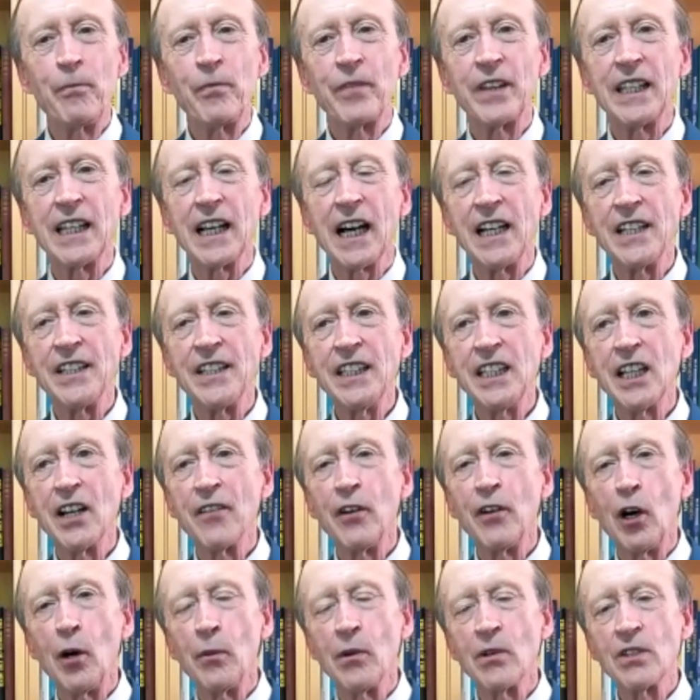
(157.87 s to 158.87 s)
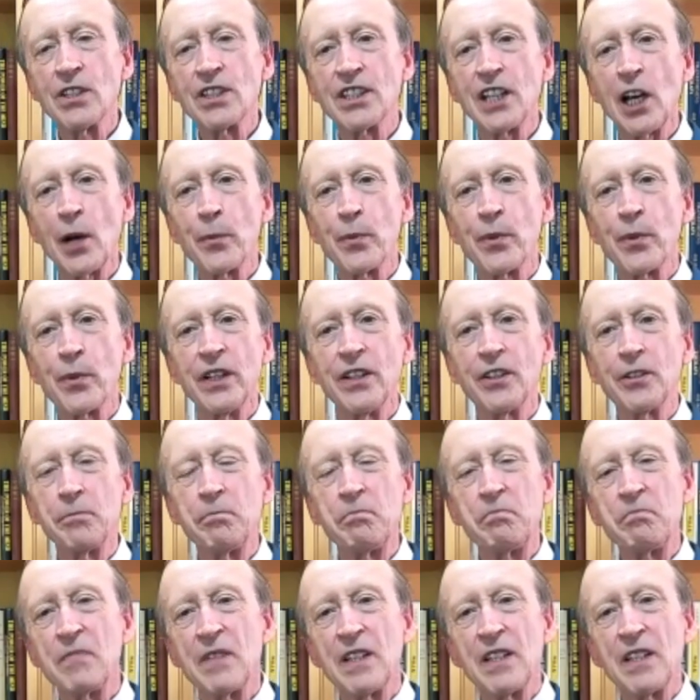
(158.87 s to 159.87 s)
the idea of almost separate
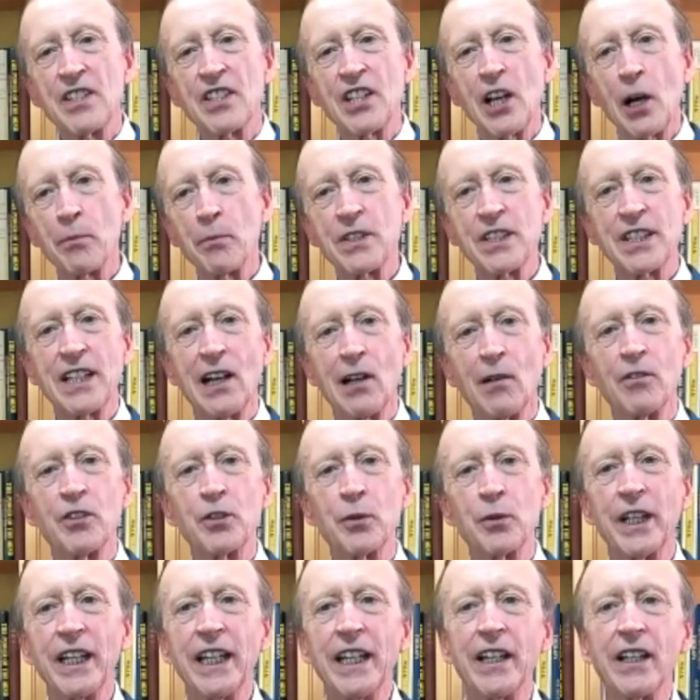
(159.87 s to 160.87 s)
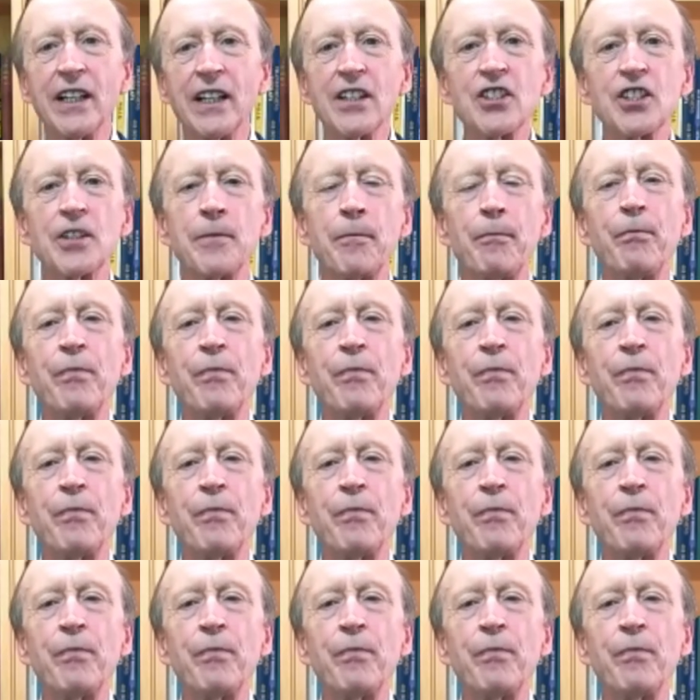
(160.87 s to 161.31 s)
subselves within us,